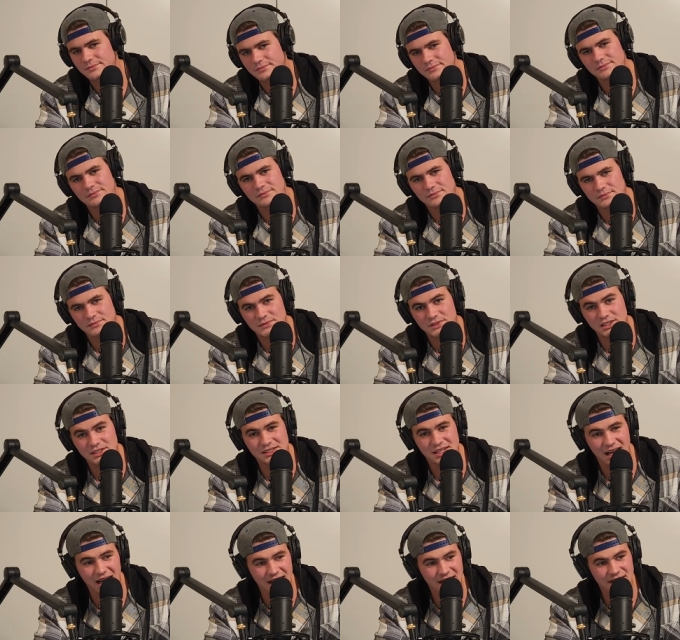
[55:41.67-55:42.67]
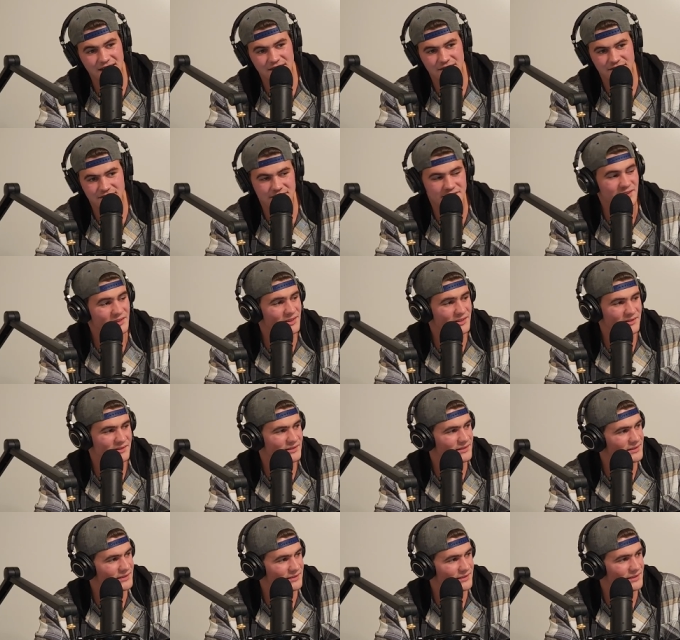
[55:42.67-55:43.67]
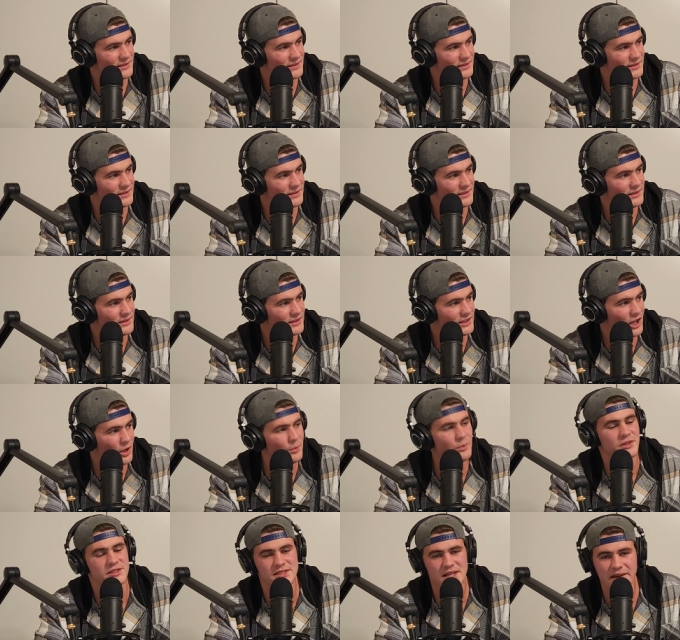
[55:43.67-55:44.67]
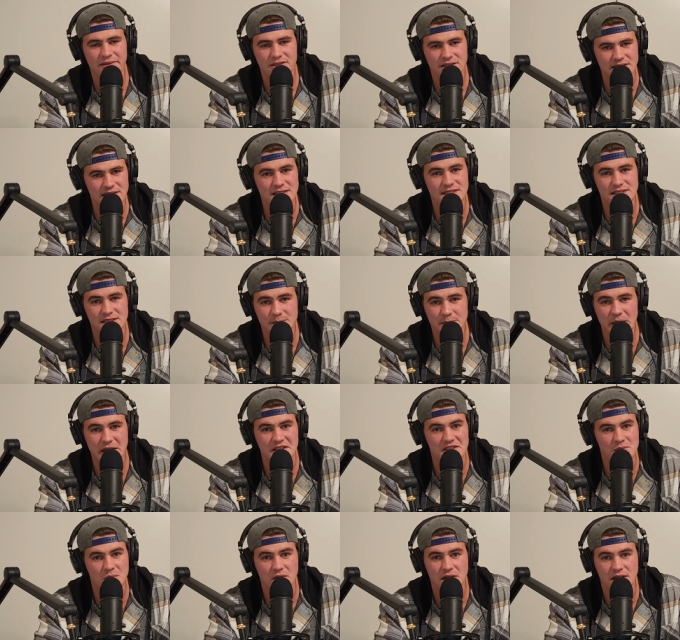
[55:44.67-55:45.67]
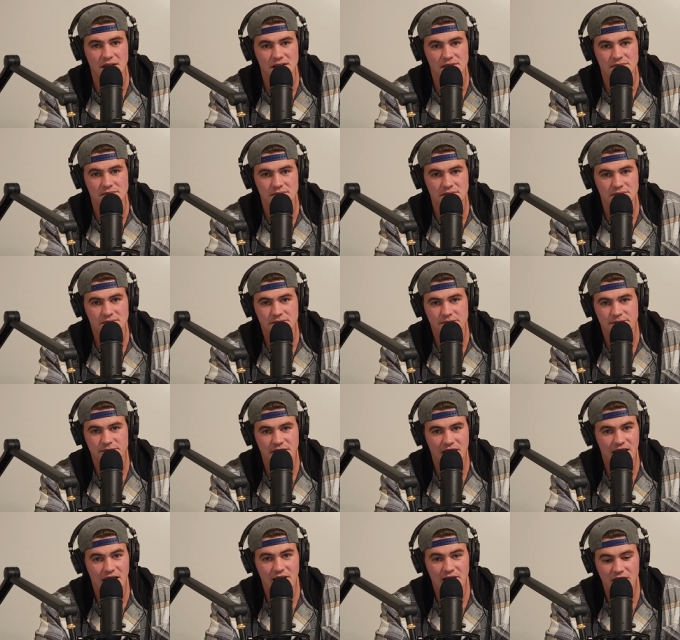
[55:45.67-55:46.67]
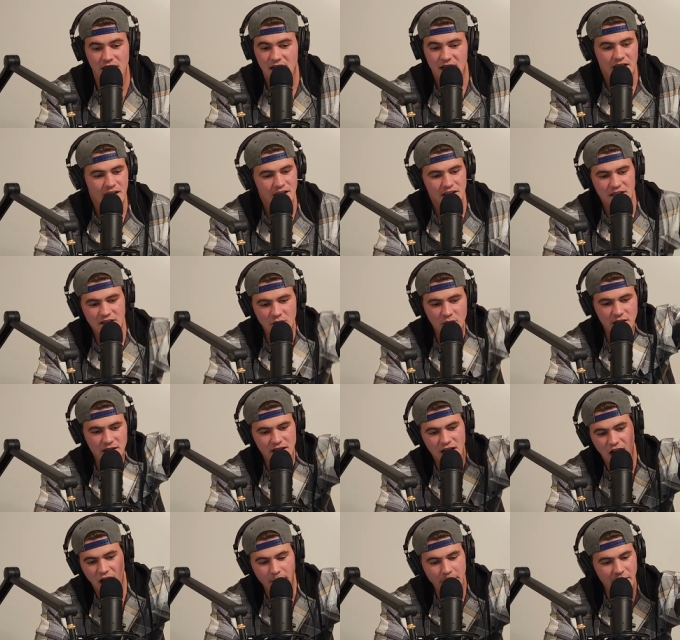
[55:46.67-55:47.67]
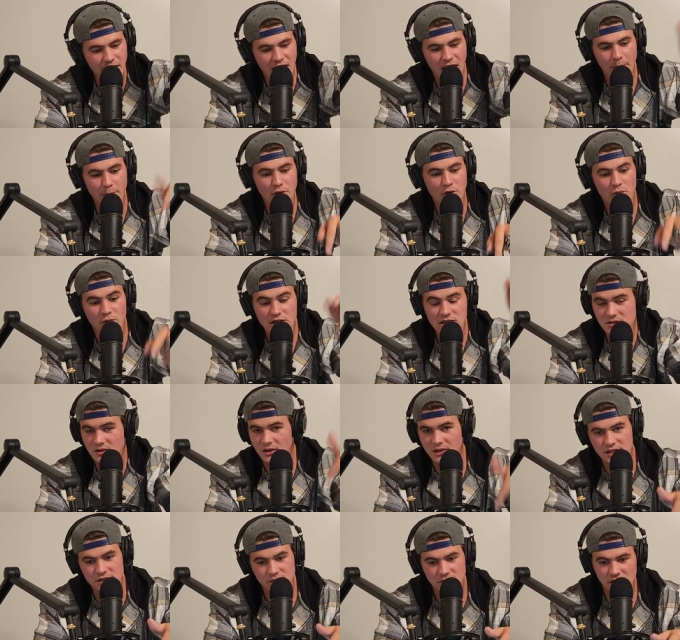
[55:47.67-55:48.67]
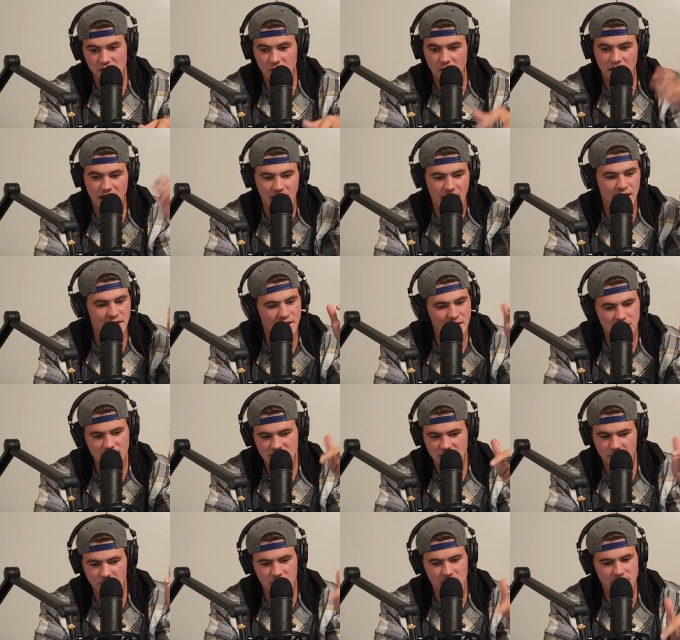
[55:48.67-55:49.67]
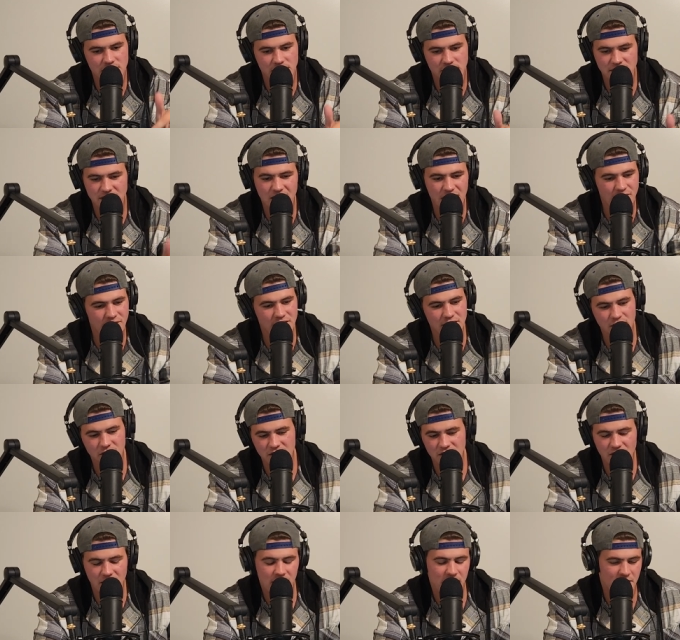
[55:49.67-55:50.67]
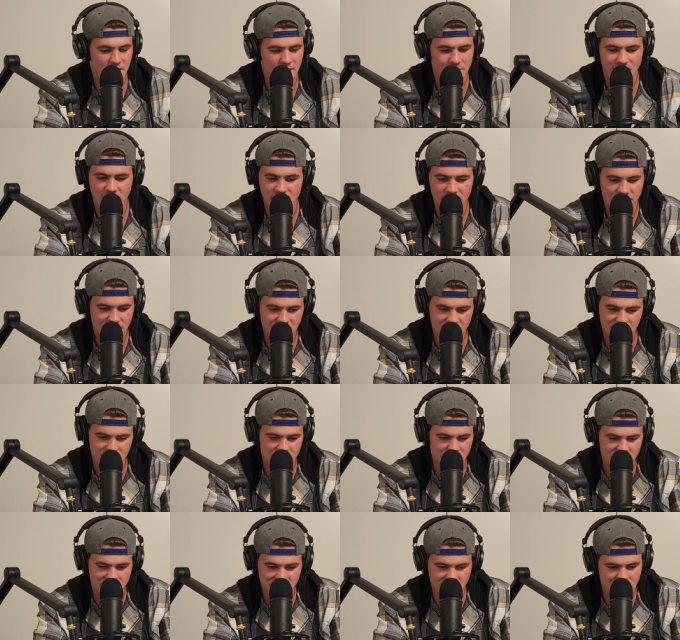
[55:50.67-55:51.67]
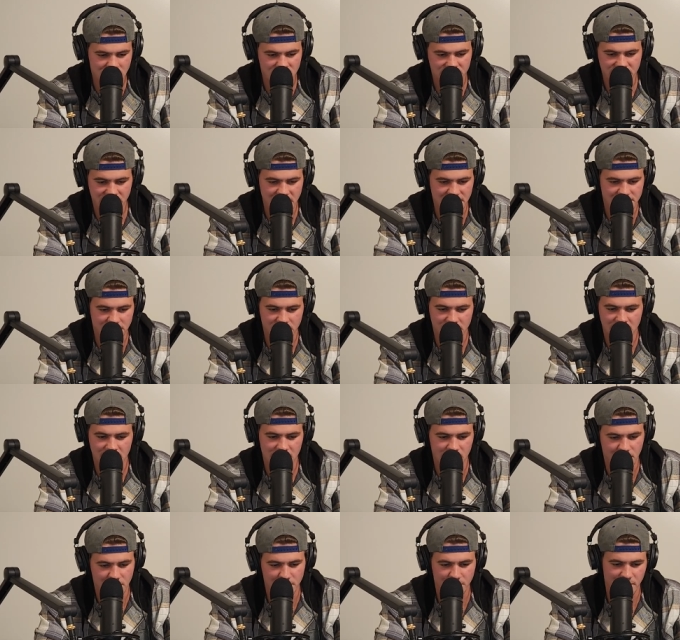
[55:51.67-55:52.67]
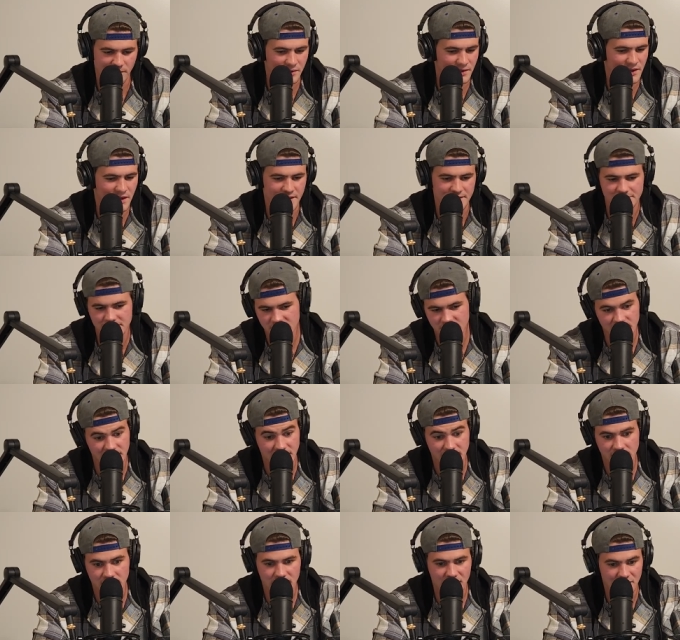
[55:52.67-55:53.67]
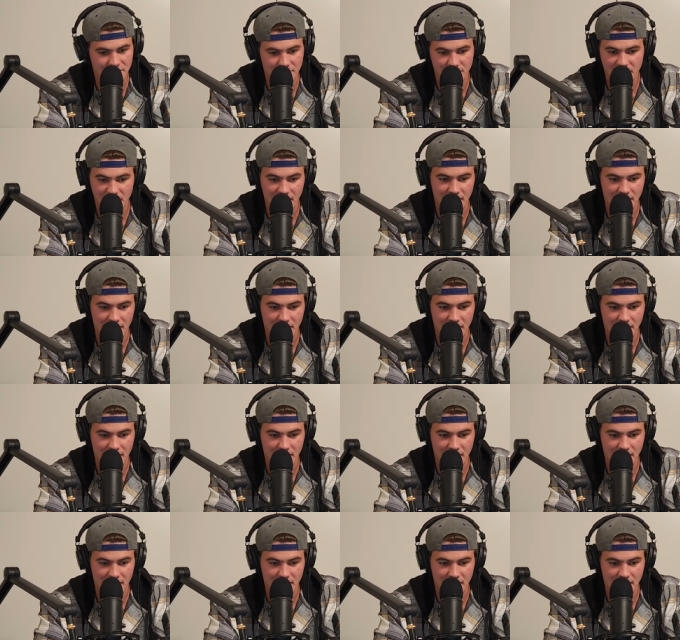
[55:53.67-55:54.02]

Just kind of, dude, number 17 is the best one. It, you know what? Comment. I'm gonna read through all these really quick, and then you tell me which. one. No, you know what? You already heard them all. You can fast forward. I don't want to bore you guys with reading through all of them again.